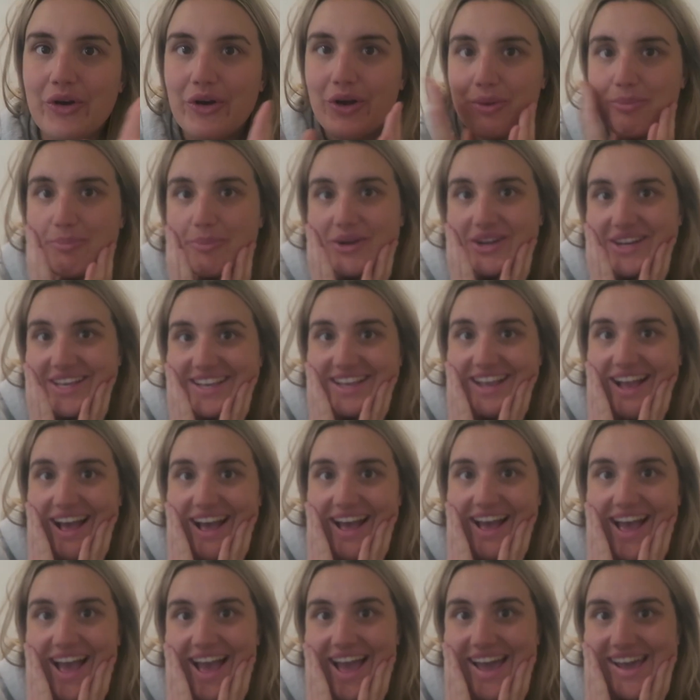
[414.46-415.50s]
Good morning
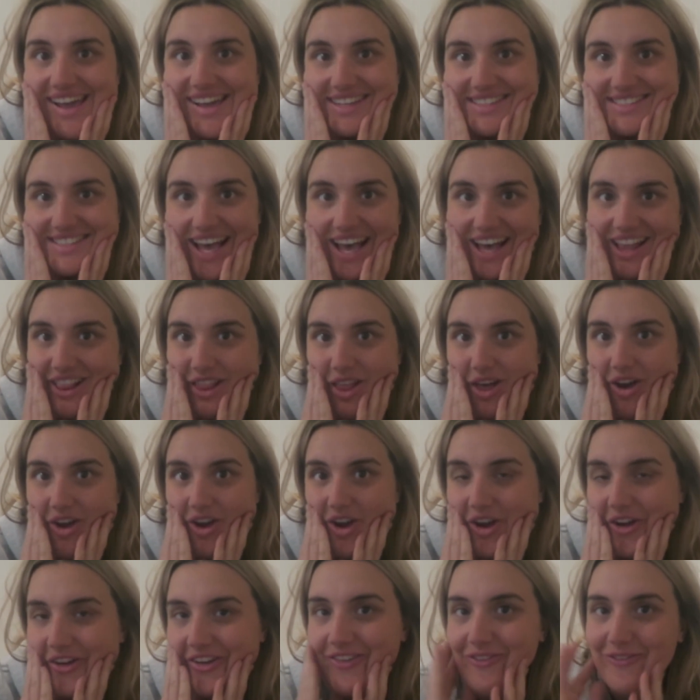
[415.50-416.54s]
guys,
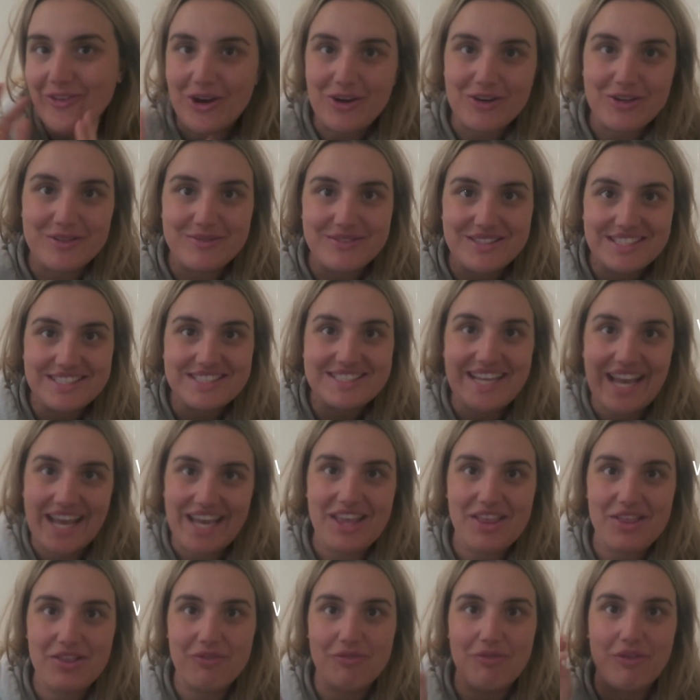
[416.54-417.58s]
hello, welcome to
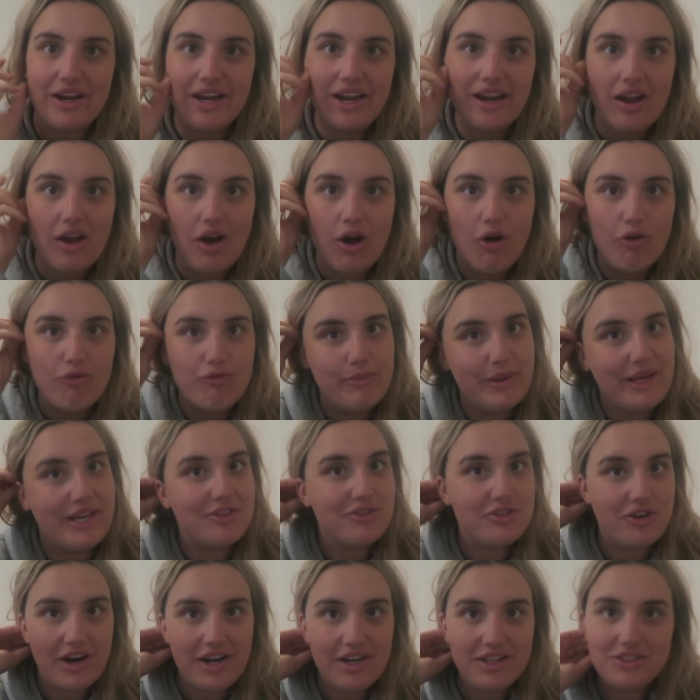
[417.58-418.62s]
day three of me
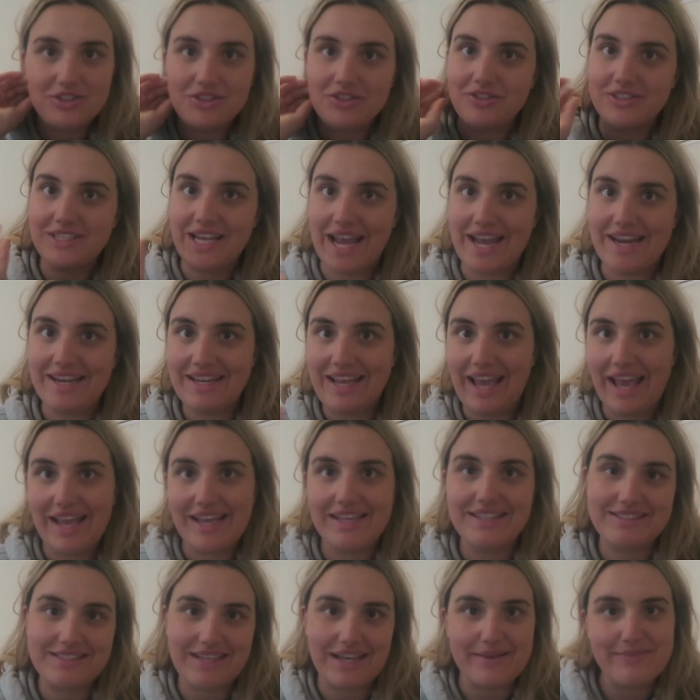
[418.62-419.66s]
trying to do
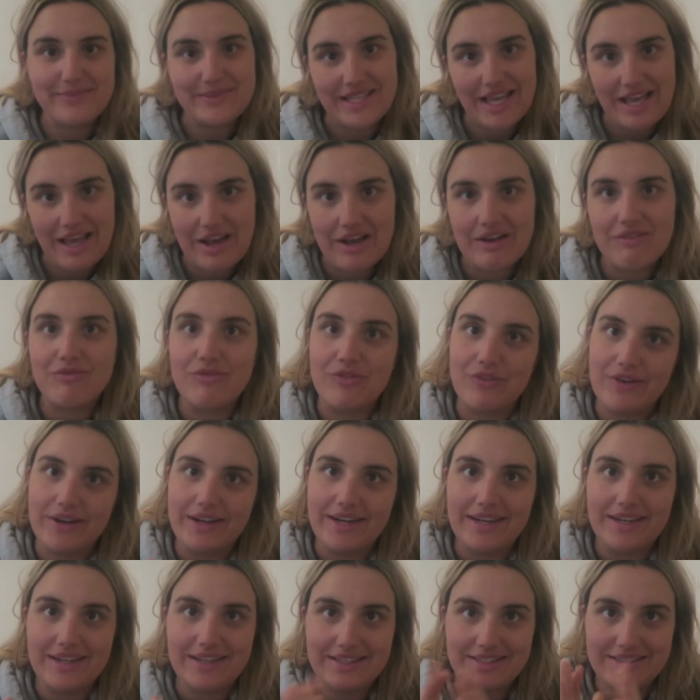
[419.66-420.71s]
10k steps
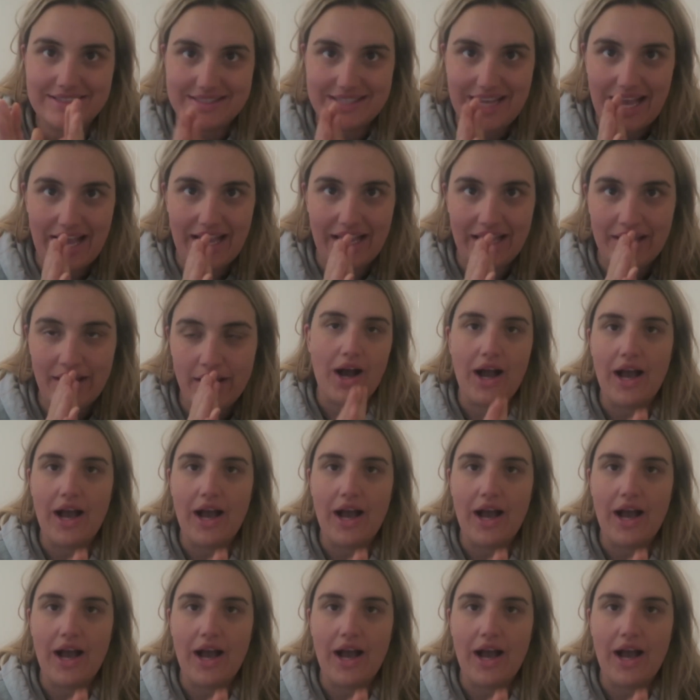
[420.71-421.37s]
every day.